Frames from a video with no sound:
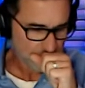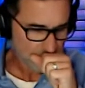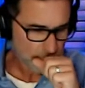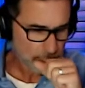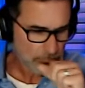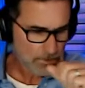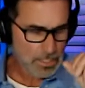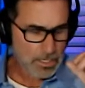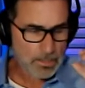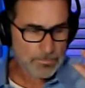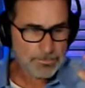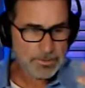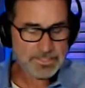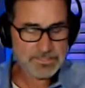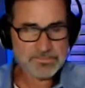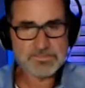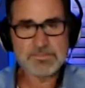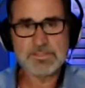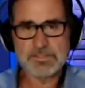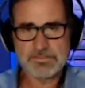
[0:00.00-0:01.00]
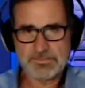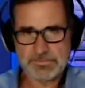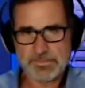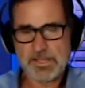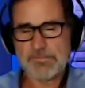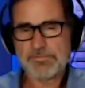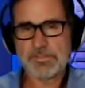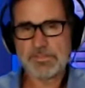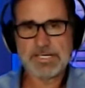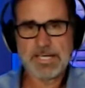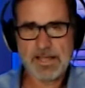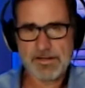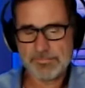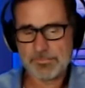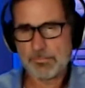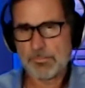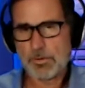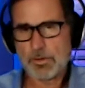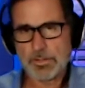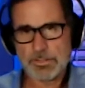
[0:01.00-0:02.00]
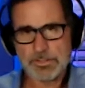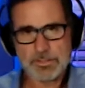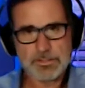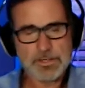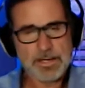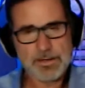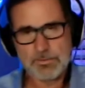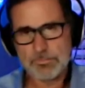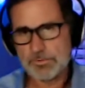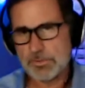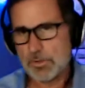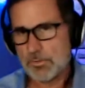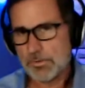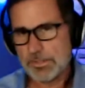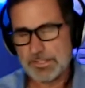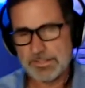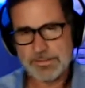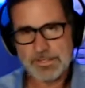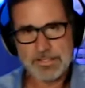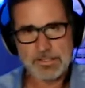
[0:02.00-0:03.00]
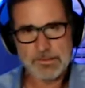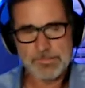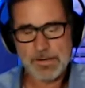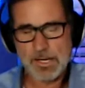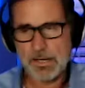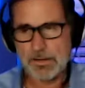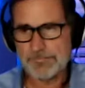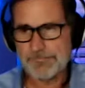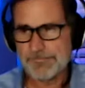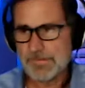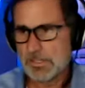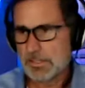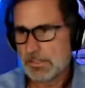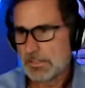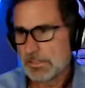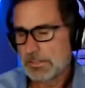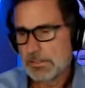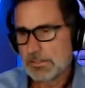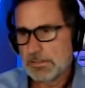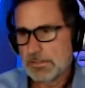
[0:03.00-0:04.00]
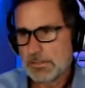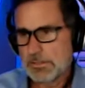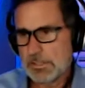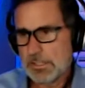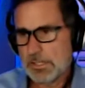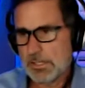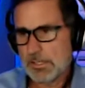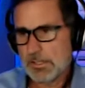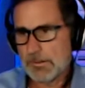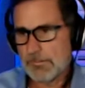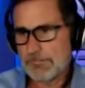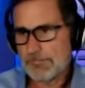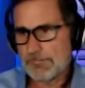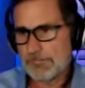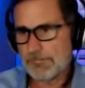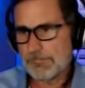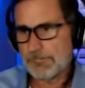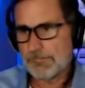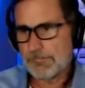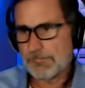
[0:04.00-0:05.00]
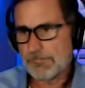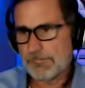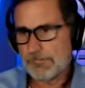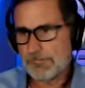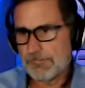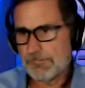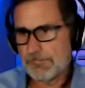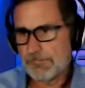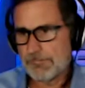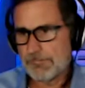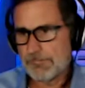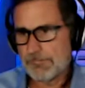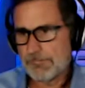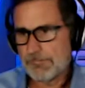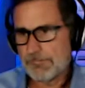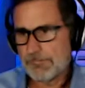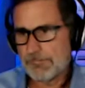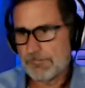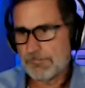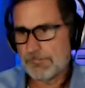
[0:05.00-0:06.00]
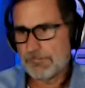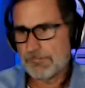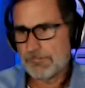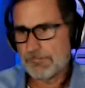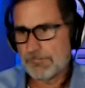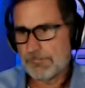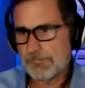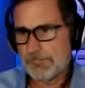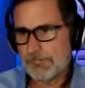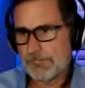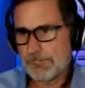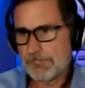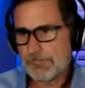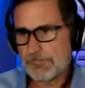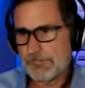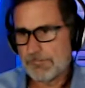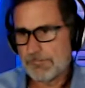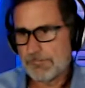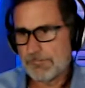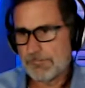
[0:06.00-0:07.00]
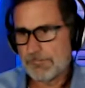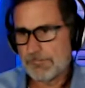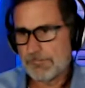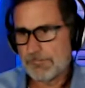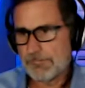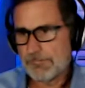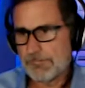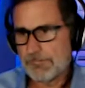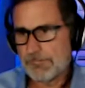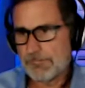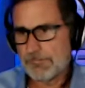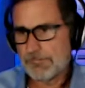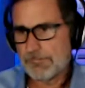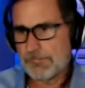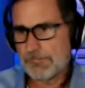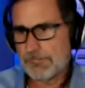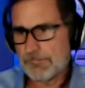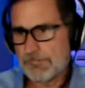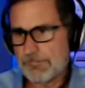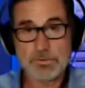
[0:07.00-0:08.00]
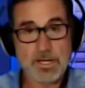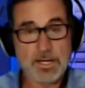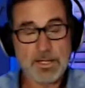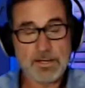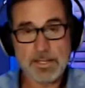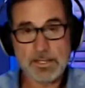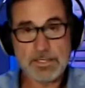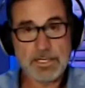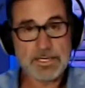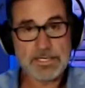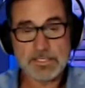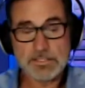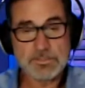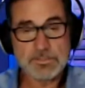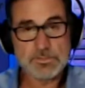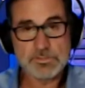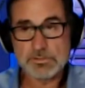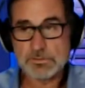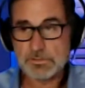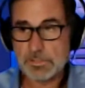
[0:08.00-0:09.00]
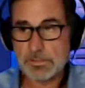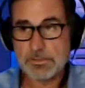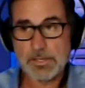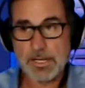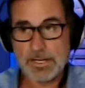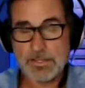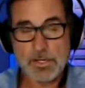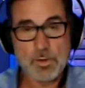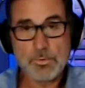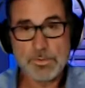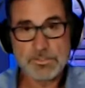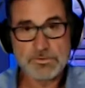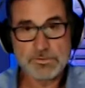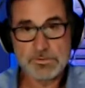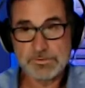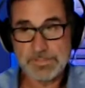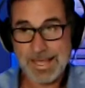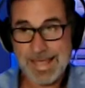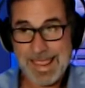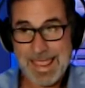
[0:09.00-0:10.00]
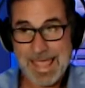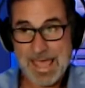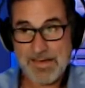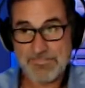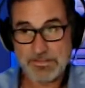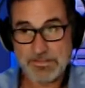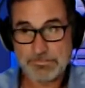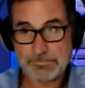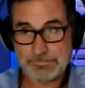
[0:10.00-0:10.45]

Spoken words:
But it's definitely aftermarket. I don't know anything about, I guess it's a pushrod engine. I believe it or not, I like engines and I know engines. I haven't